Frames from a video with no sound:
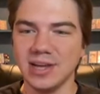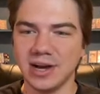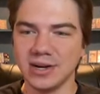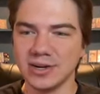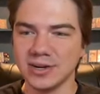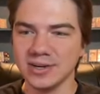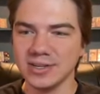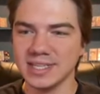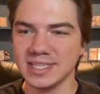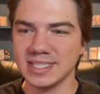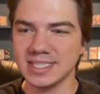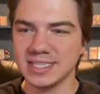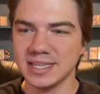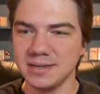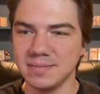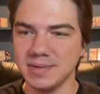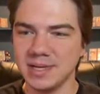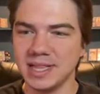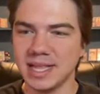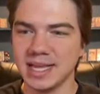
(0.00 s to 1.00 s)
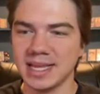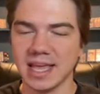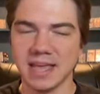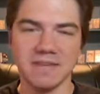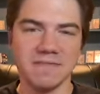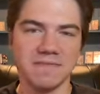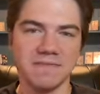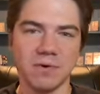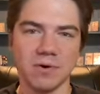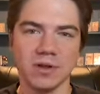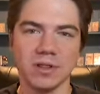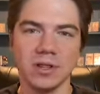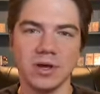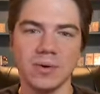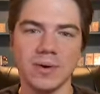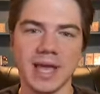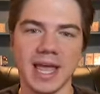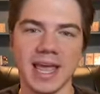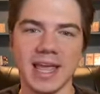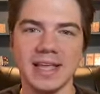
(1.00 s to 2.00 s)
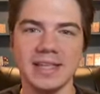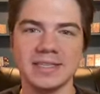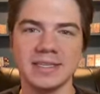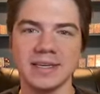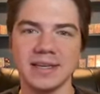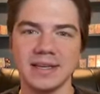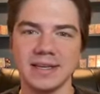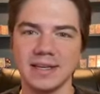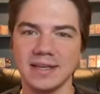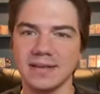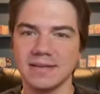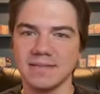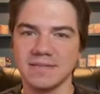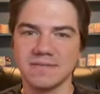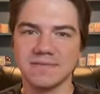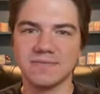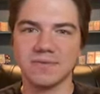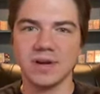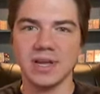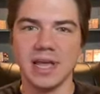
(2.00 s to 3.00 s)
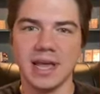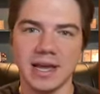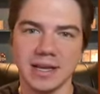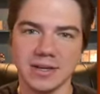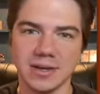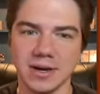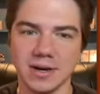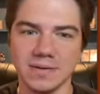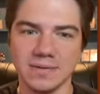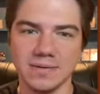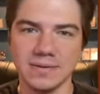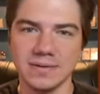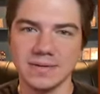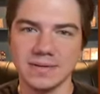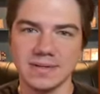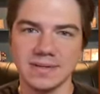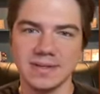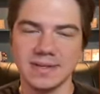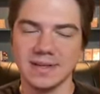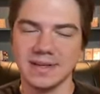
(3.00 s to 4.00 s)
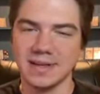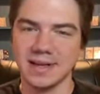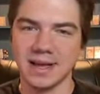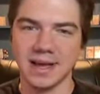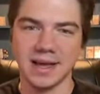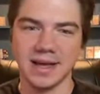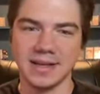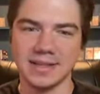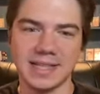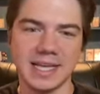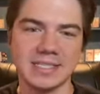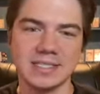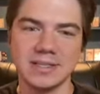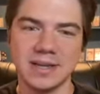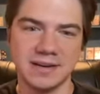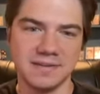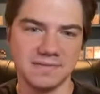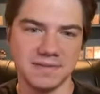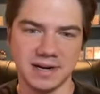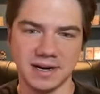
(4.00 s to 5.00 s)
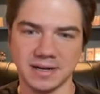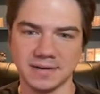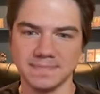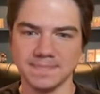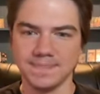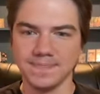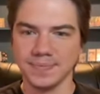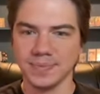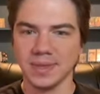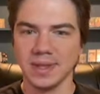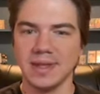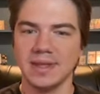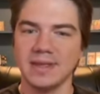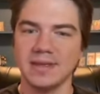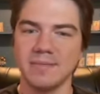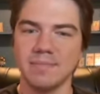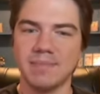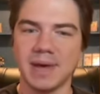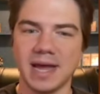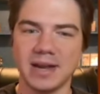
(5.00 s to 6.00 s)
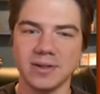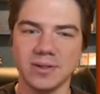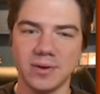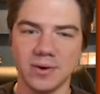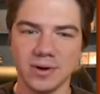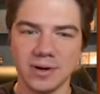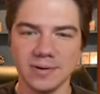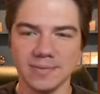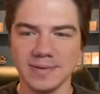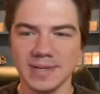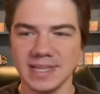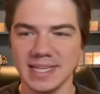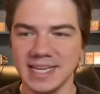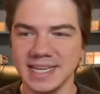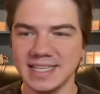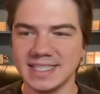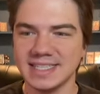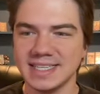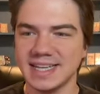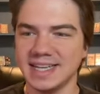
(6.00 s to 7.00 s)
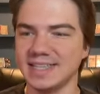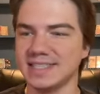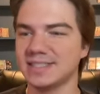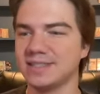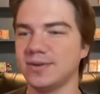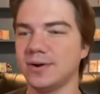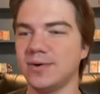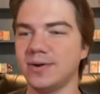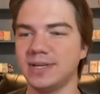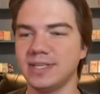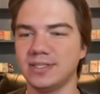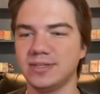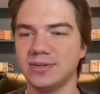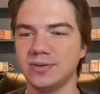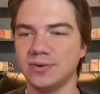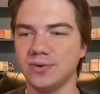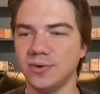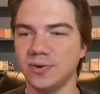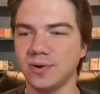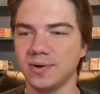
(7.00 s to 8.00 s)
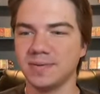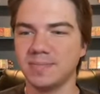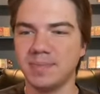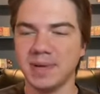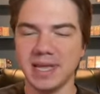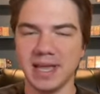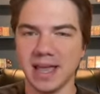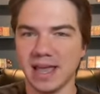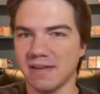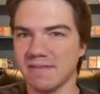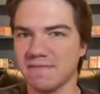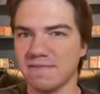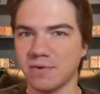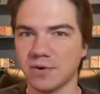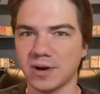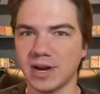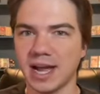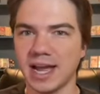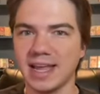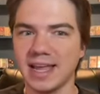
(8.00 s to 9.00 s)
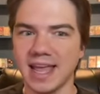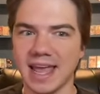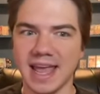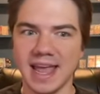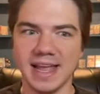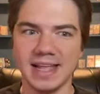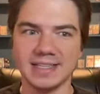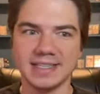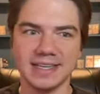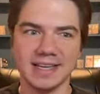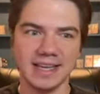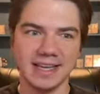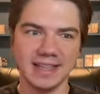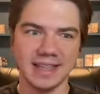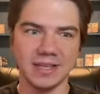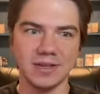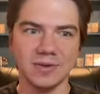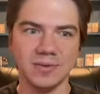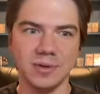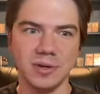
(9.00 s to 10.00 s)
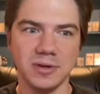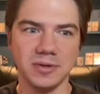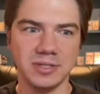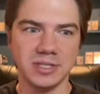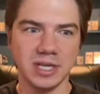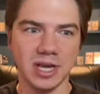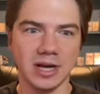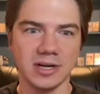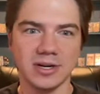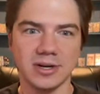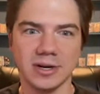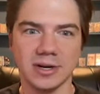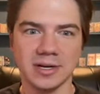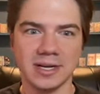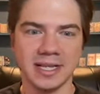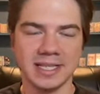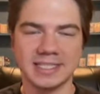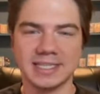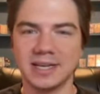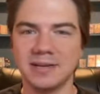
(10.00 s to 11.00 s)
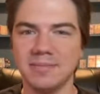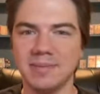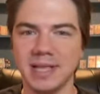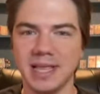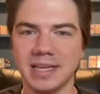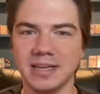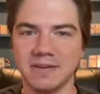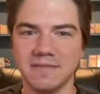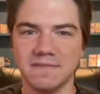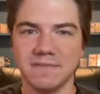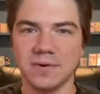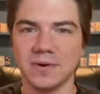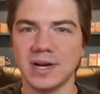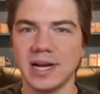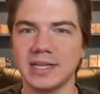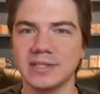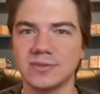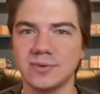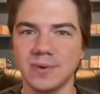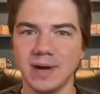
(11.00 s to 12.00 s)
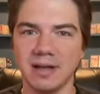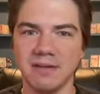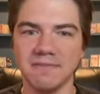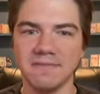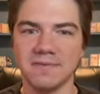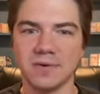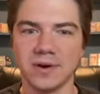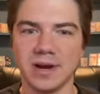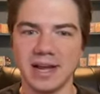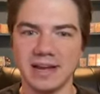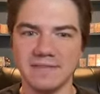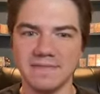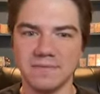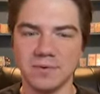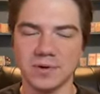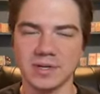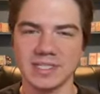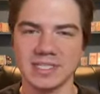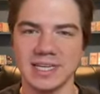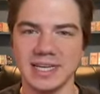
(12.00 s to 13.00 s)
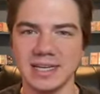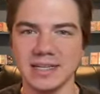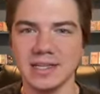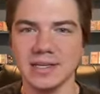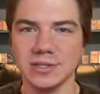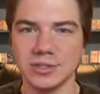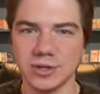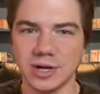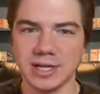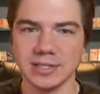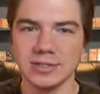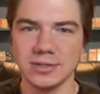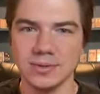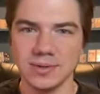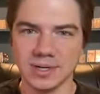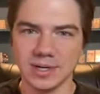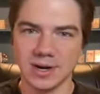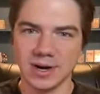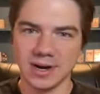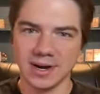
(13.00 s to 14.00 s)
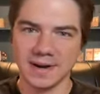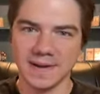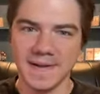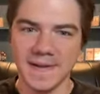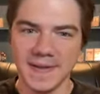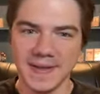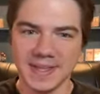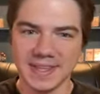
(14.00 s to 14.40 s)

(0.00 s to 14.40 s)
Younger, this is going to be like a 4 low 8 free echo. Uh, that's not fair. Battle Aura release is going to be a 4 high 8, then you use Younger. It's going to be like a 4 high 12, 4 high 14 that draws you a card.